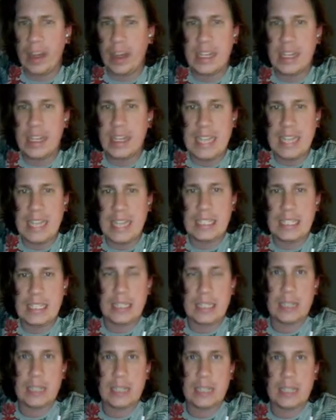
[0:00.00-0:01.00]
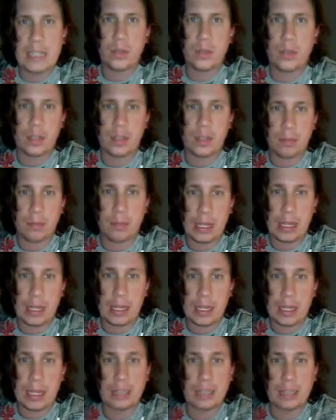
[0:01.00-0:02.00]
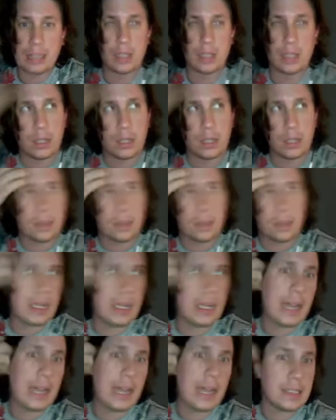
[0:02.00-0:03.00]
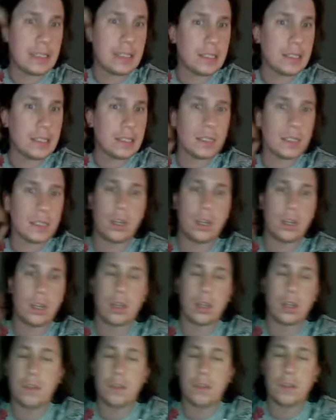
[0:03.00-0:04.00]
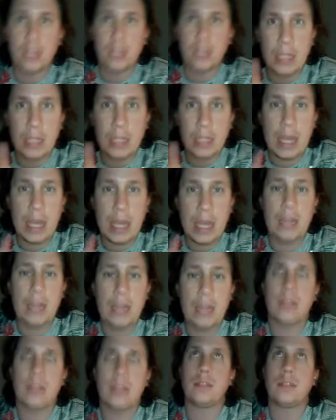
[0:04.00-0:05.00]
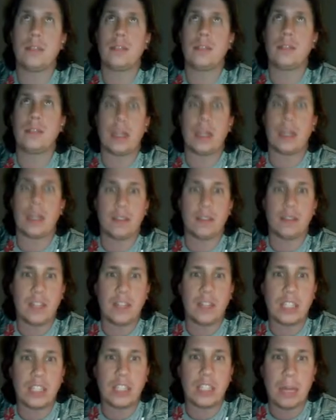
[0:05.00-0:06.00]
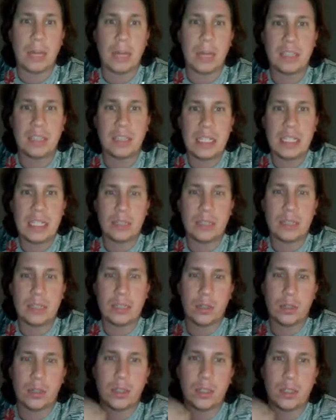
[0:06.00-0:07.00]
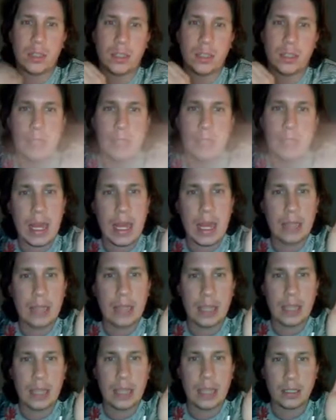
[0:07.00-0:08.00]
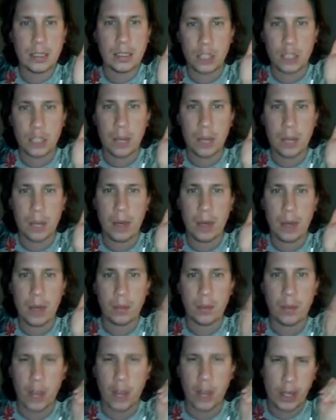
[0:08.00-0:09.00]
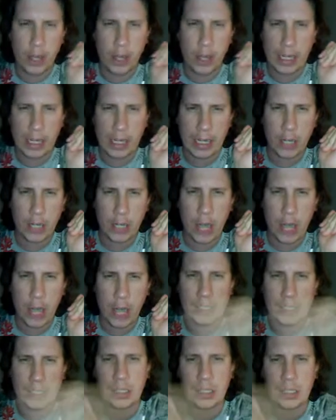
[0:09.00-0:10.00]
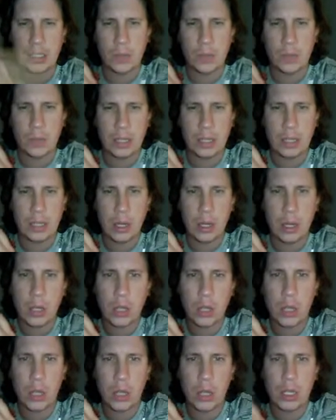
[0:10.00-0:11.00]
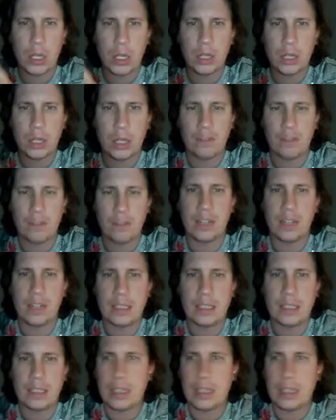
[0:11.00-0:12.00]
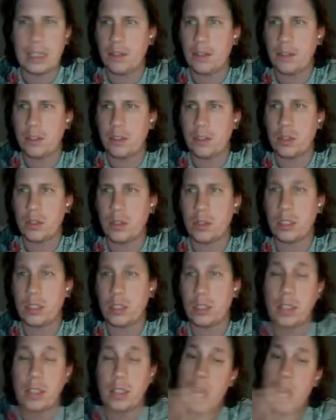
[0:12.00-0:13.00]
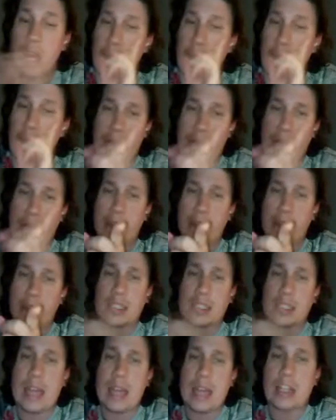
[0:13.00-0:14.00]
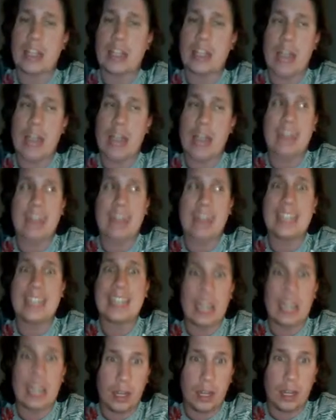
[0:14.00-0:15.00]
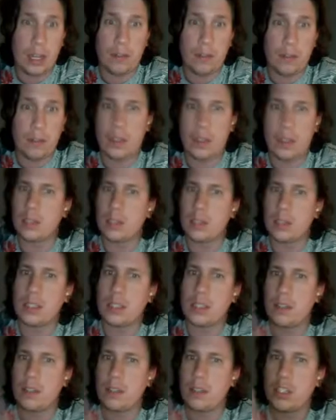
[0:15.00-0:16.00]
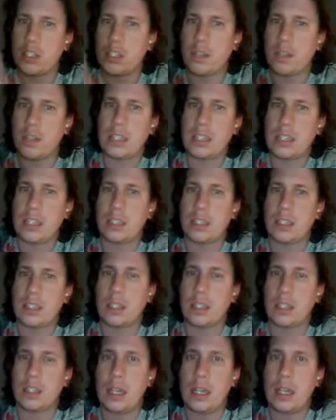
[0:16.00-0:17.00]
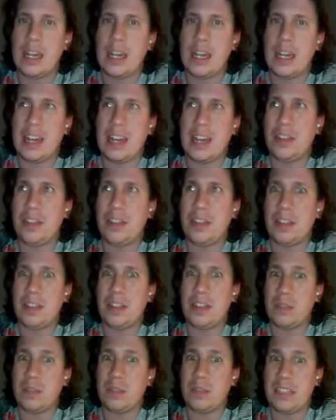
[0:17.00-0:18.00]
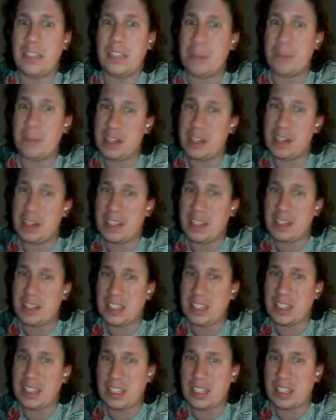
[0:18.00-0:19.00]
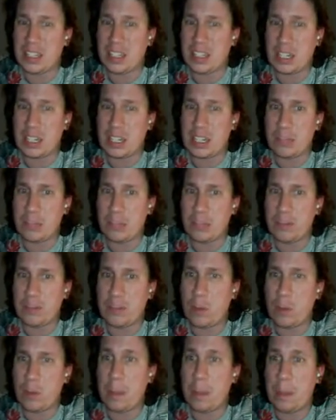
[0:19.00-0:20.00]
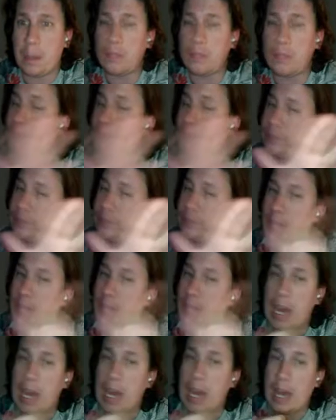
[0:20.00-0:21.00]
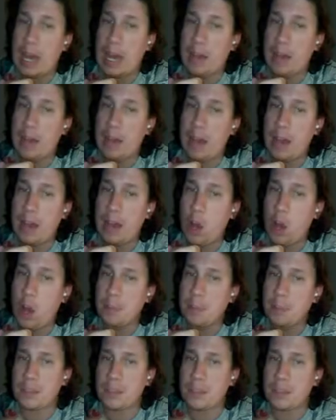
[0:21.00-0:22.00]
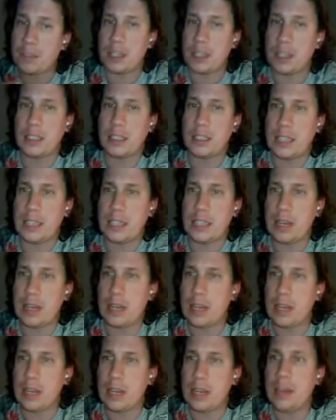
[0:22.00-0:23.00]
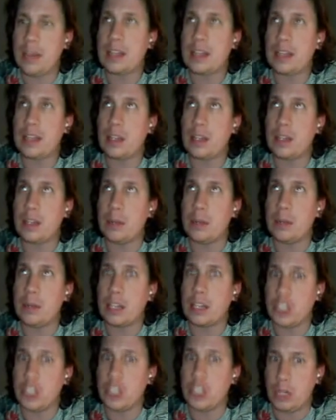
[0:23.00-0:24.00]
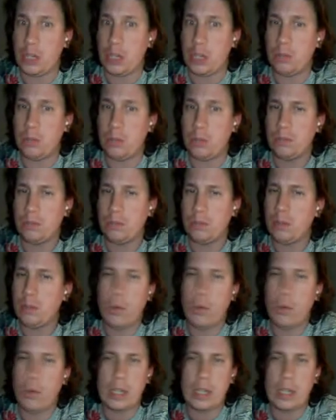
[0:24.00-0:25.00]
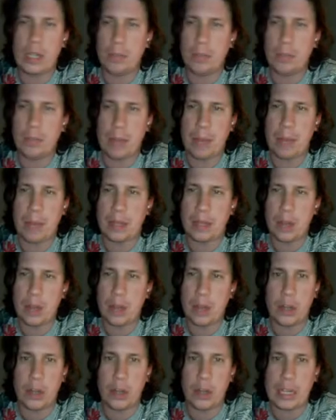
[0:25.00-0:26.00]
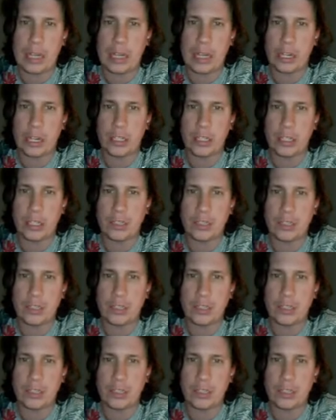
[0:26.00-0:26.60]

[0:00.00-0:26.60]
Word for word: yes, yes, yes, welcome back, and let's talk about the last song of today that finished up this rehearsal day, and that is Serbia with the Hurricane Girls with Loco Loco. Let's see the first rehearsal. I have to say, actually, I did love the acoustic version of that song. I thought that was even better than the song they're gonna perform, but I have high hopes because they, I think they're gonna bring a show. Welcome back, the Hurricane Girls